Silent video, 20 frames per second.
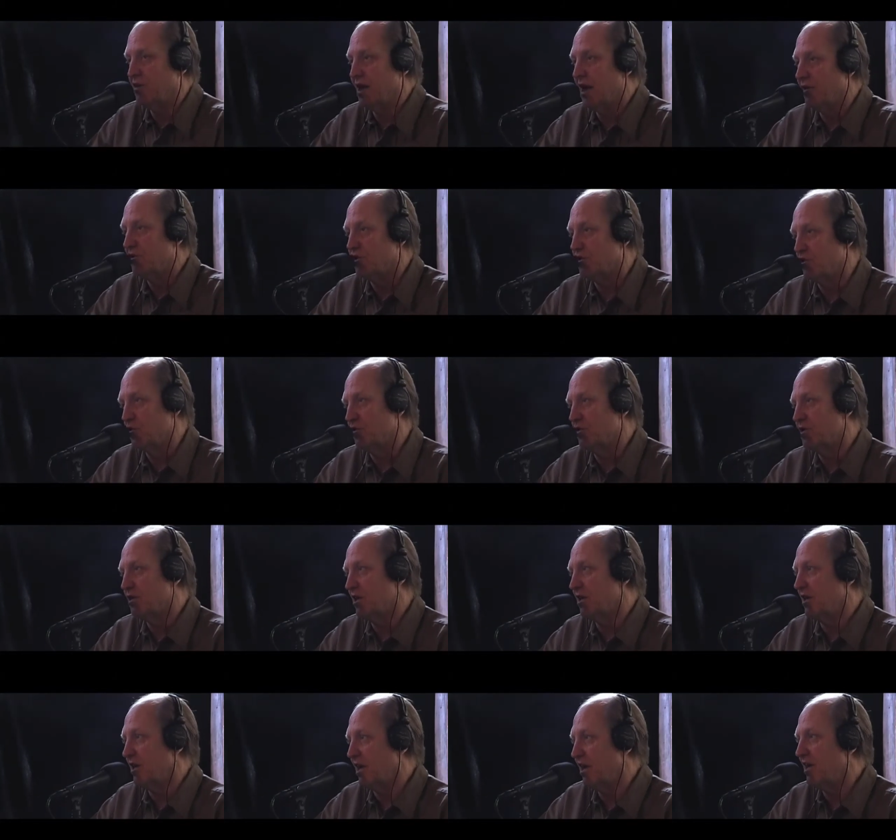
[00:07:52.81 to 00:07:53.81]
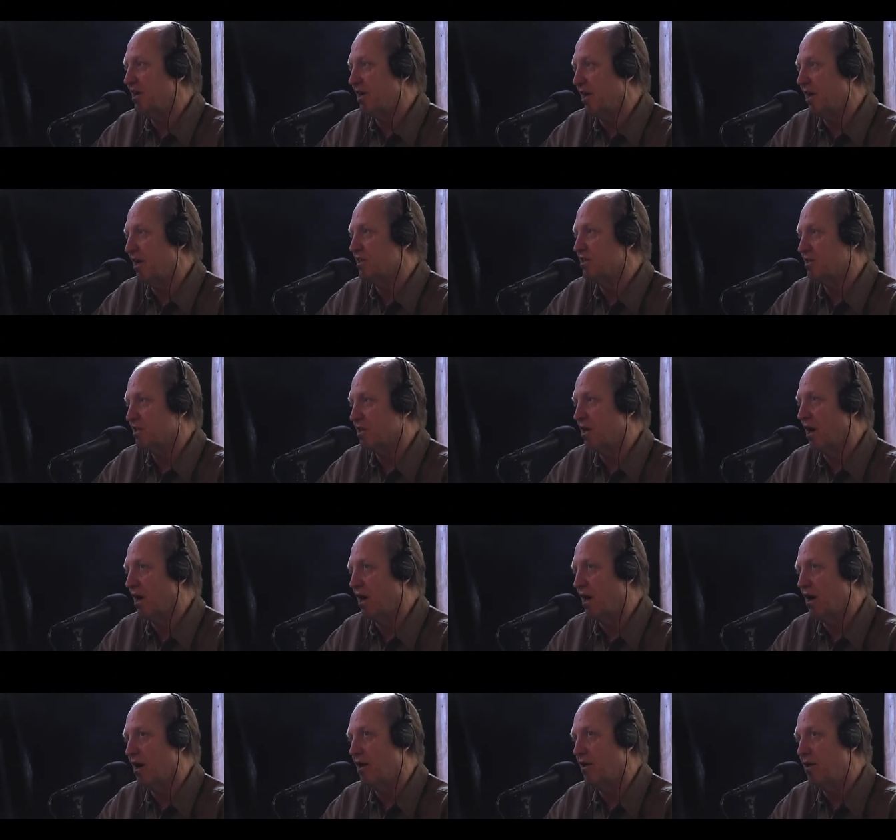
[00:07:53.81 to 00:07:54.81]
do it without you," is that he needs
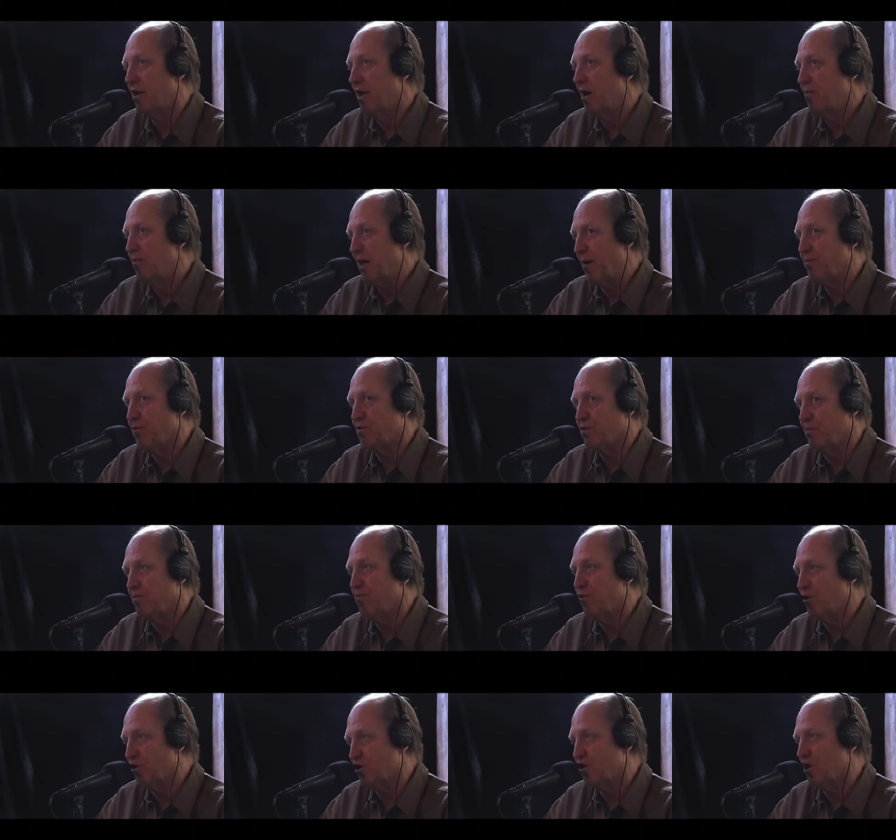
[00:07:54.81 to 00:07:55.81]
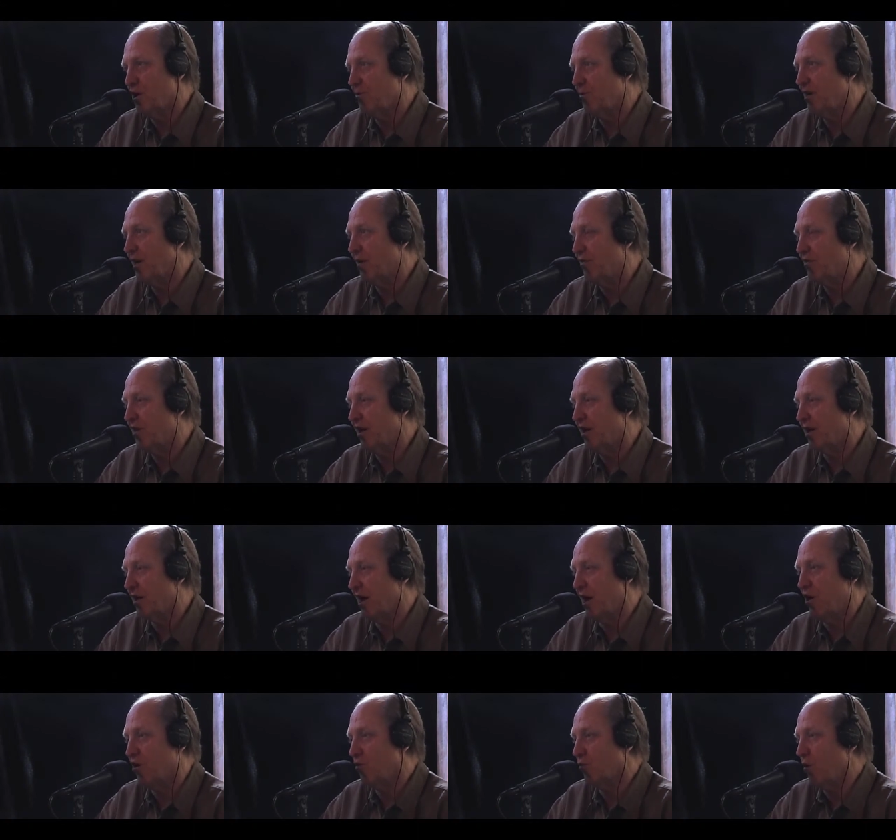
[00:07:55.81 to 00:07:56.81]
people to push him. And I think
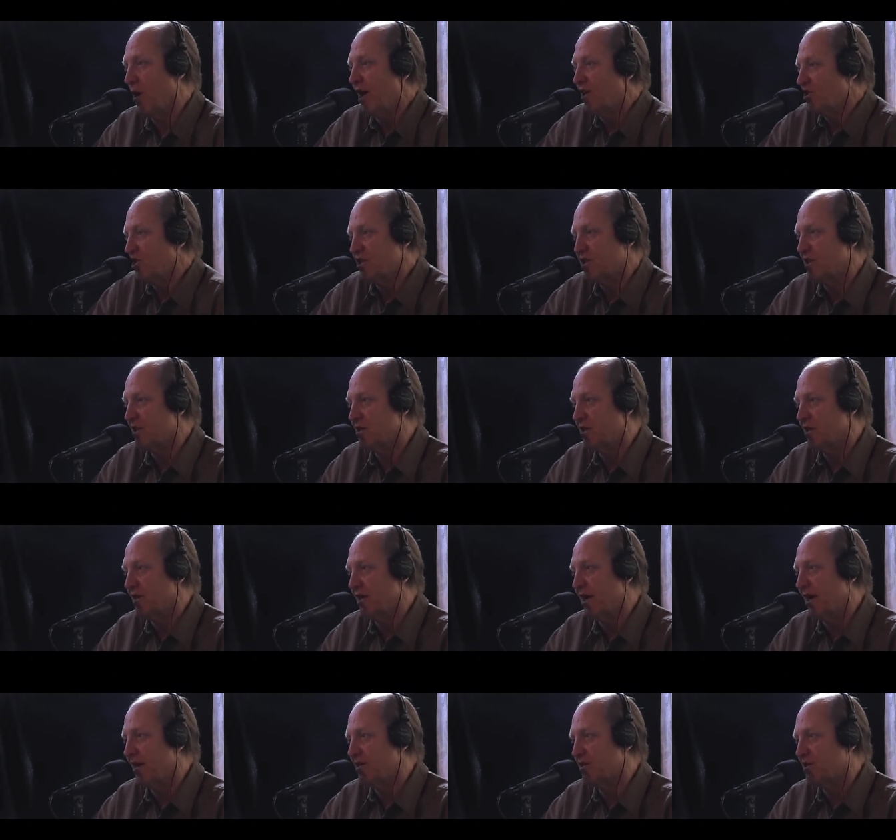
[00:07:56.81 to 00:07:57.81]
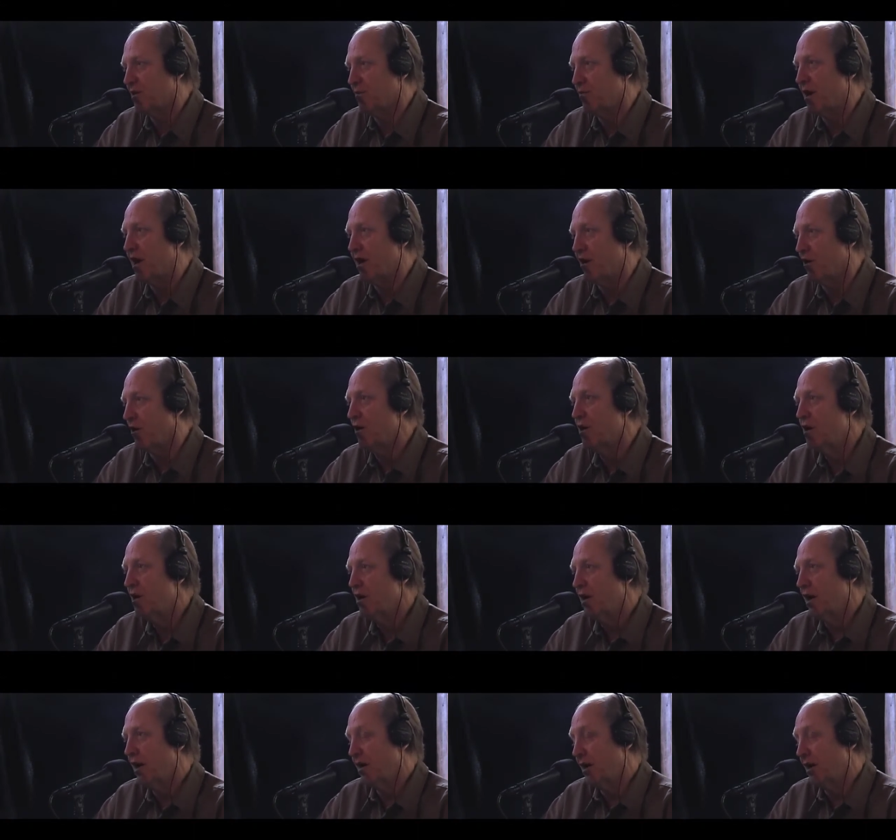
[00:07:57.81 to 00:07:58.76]
Harold Washington did that as the mayor. Yes,